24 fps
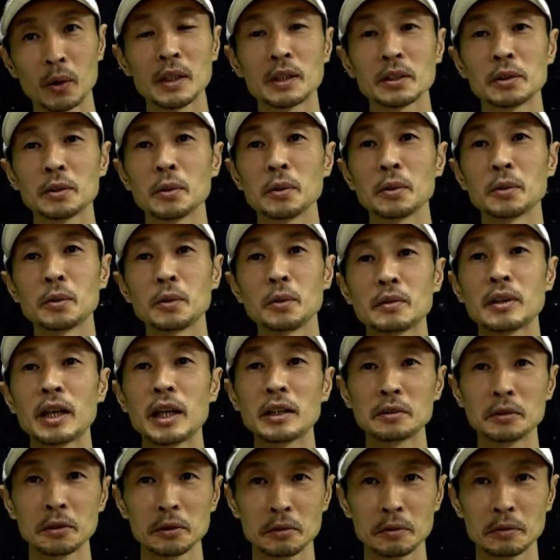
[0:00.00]
So
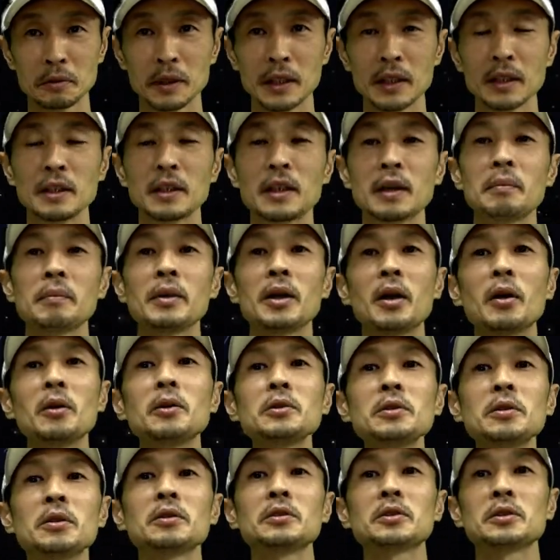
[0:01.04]
Dyson sphere can be
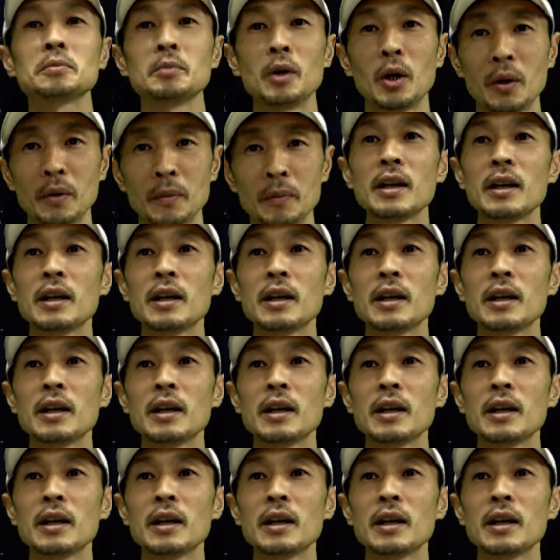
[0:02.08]
also small.